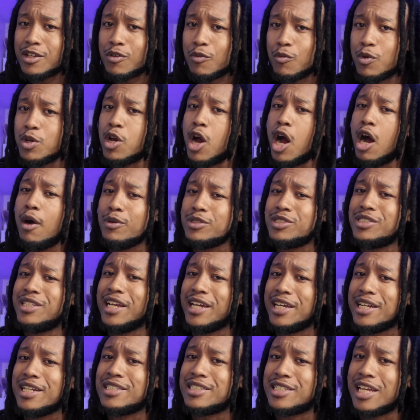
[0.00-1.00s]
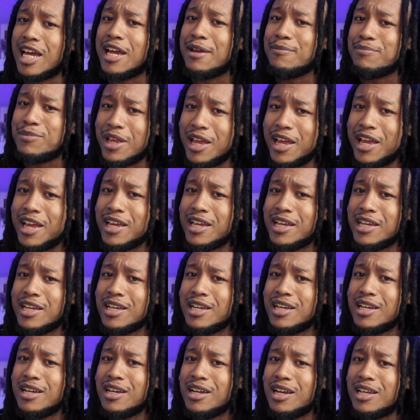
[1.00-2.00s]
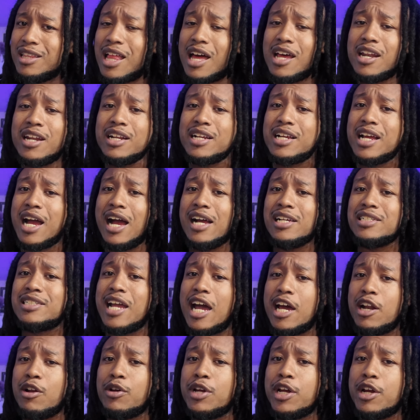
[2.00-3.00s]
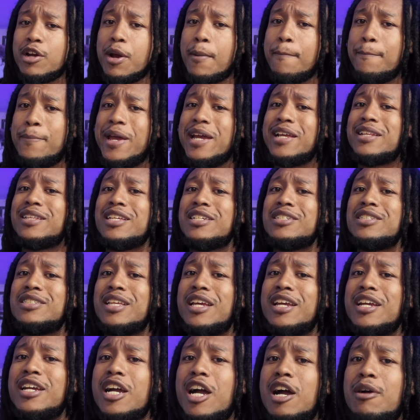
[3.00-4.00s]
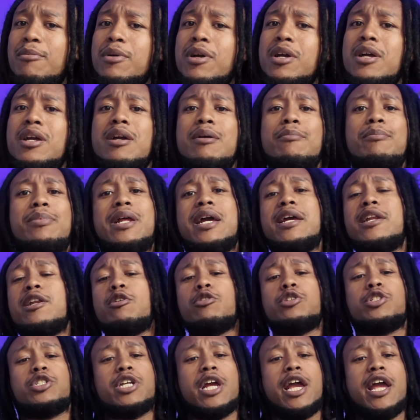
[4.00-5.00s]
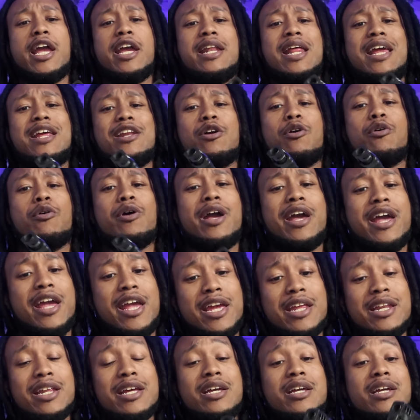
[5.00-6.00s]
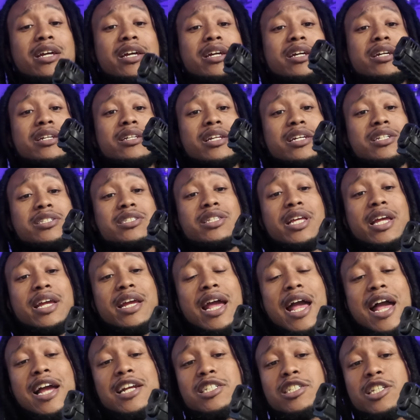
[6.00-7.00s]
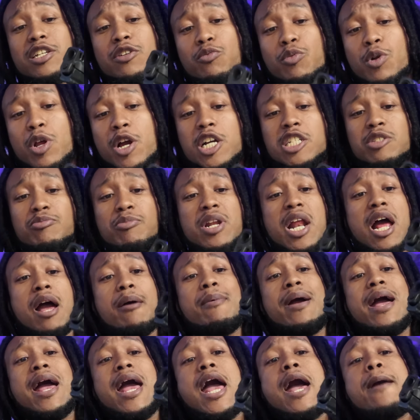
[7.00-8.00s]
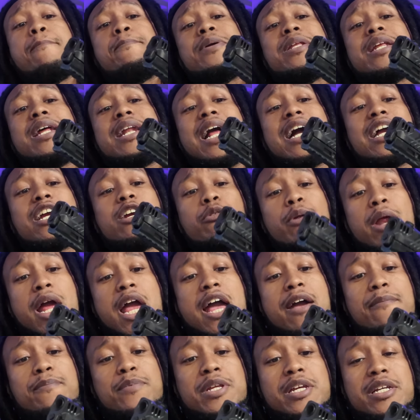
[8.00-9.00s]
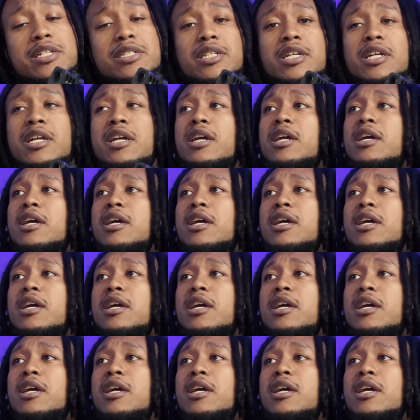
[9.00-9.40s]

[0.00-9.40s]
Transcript: We all was thinking the same thing. A lot of the guys got on here and picked this thing up, but ain't no shade, ain't no hate. This thing actually runs, man. I'm happy that I grabbed this.